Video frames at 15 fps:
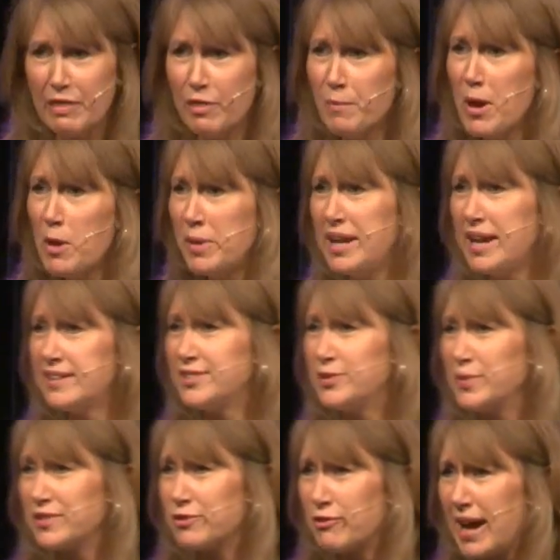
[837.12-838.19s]
The moment Esther
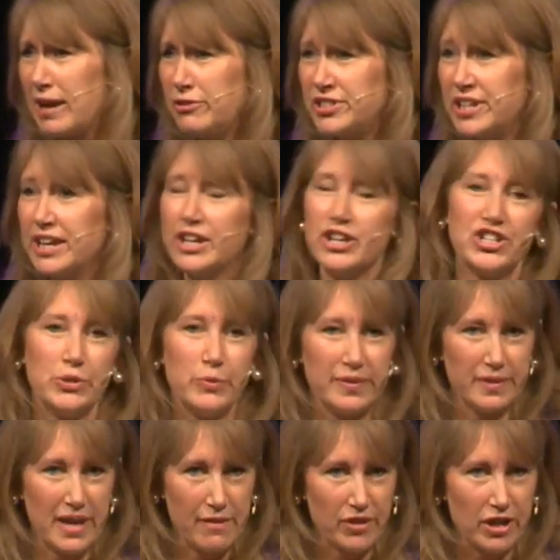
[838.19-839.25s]
was crowned, she was
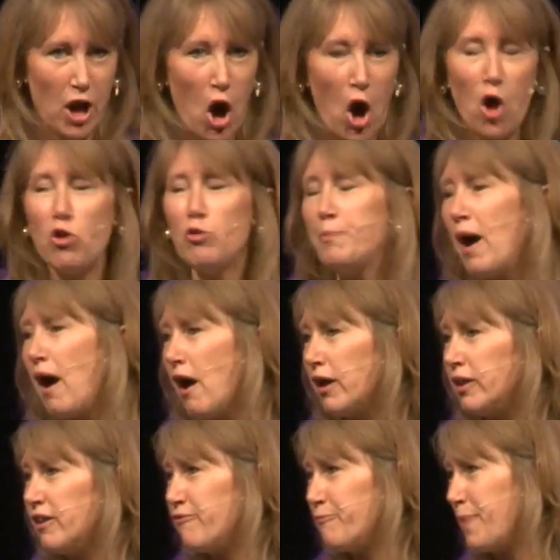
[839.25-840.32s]
given a whole
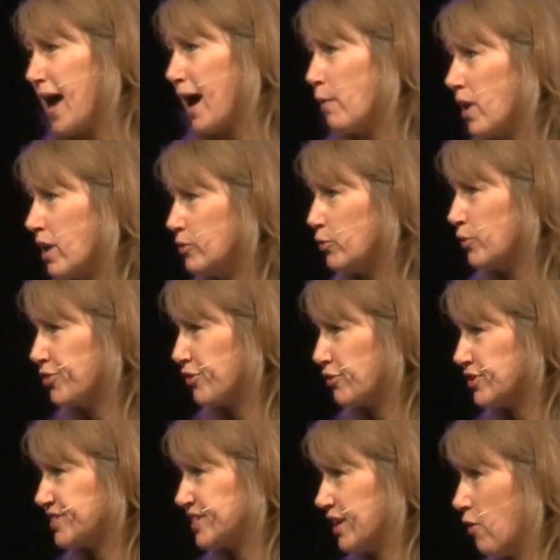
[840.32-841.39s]
pile of power and authority.